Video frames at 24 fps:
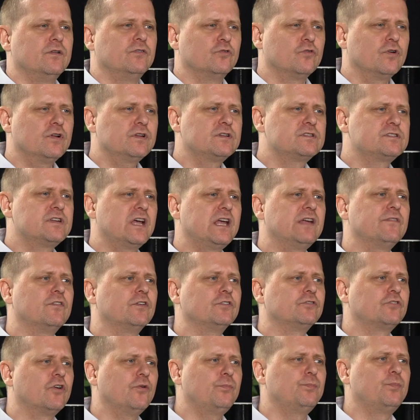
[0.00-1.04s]
Do not save
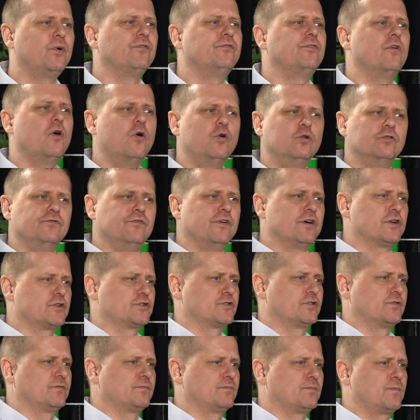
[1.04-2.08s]
on top of old
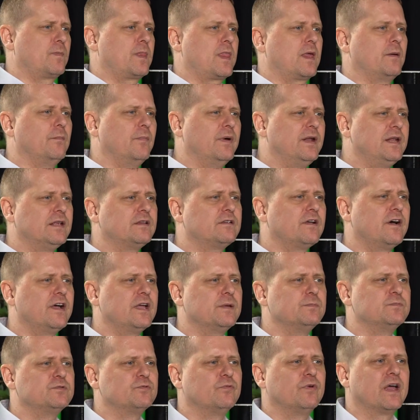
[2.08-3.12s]
version. Many
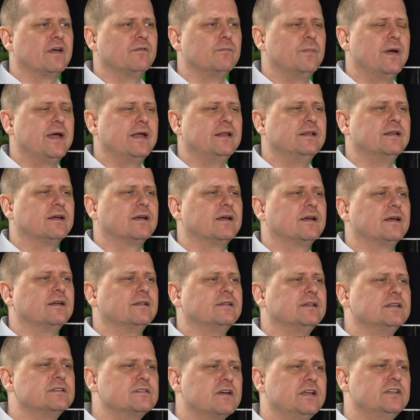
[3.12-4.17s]
times we have made a
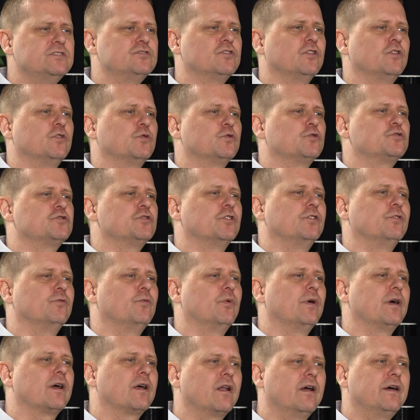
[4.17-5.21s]
design solution
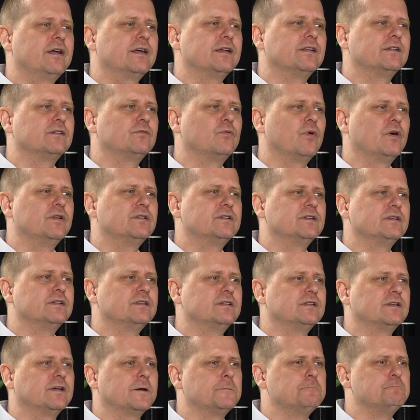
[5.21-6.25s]
where client
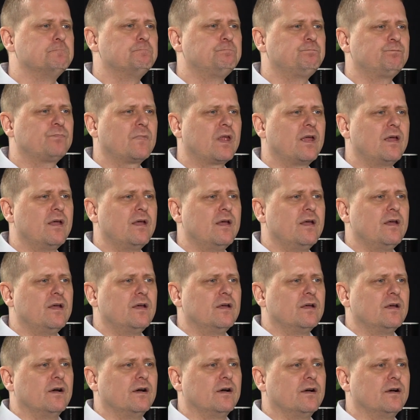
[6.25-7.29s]
wanted
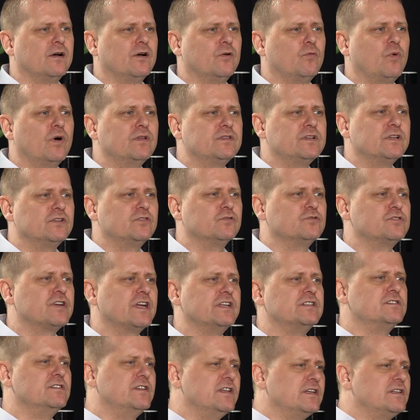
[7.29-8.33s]
to
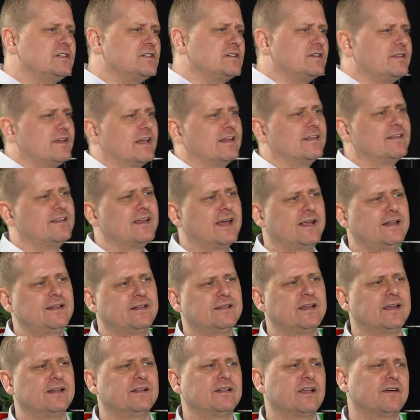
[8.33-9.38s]
change this, then that,
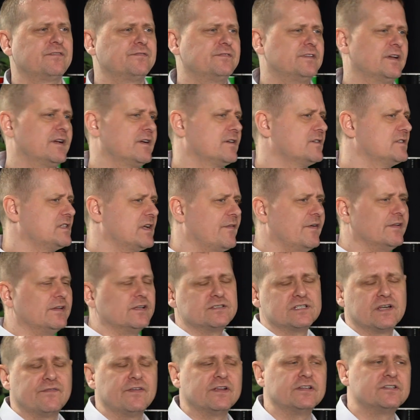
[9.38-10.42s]
and after
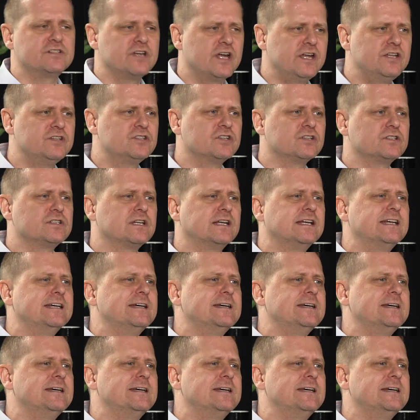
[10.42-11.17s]
77 changes,